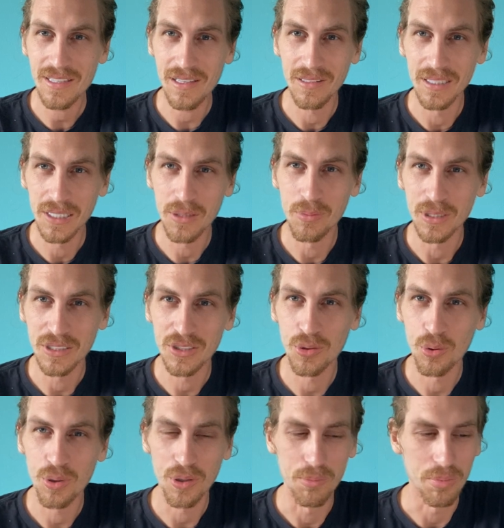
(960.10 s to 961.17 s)
a little bit
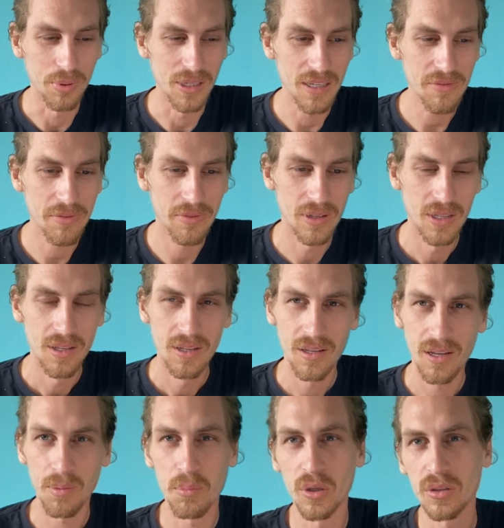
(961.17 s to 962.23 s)
short of breath?
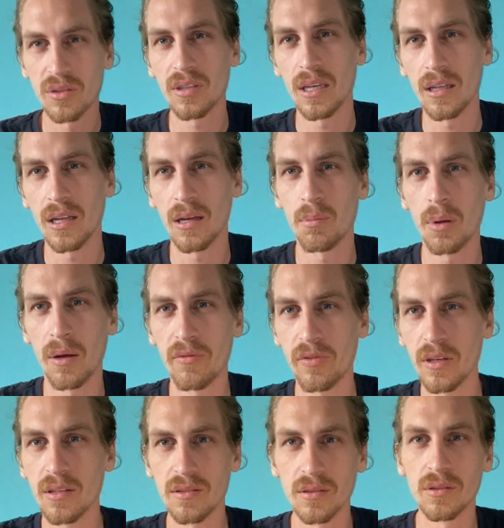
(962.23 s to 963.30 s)
I'm not saying that. I think
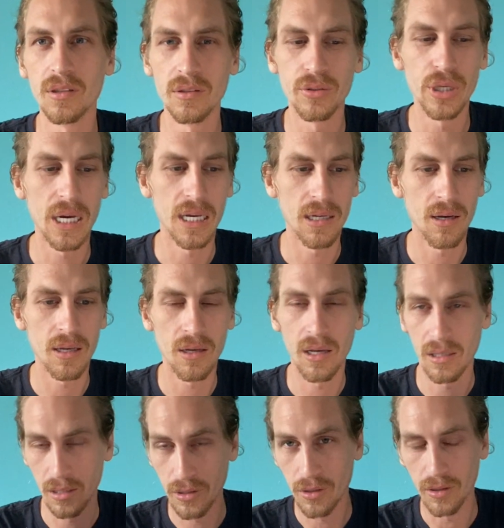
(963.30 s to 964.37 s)
he's a good guy. I
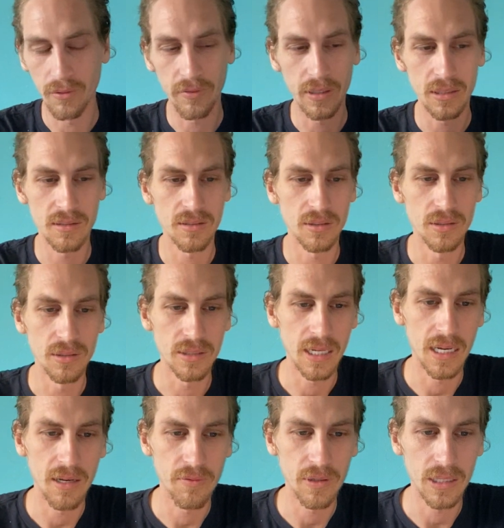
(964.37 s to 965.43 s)
literally think he's a good
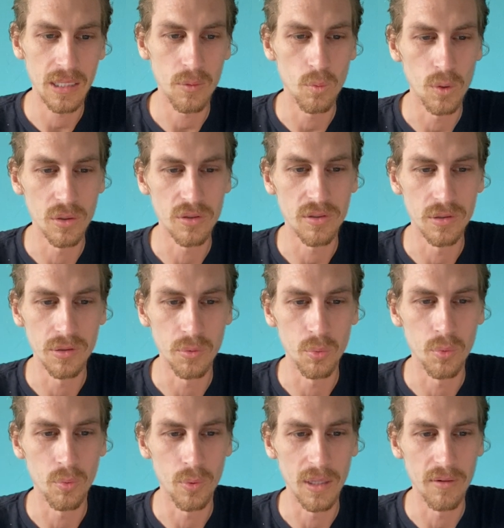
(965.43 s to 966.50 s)
guy. I think he wants to do
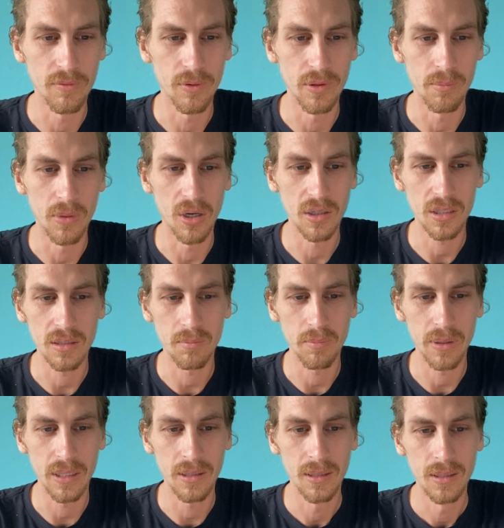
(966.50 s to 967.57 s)
well for the market,
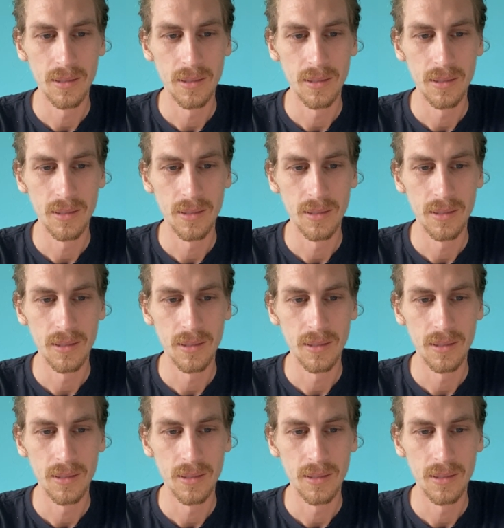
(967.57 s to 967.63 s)
but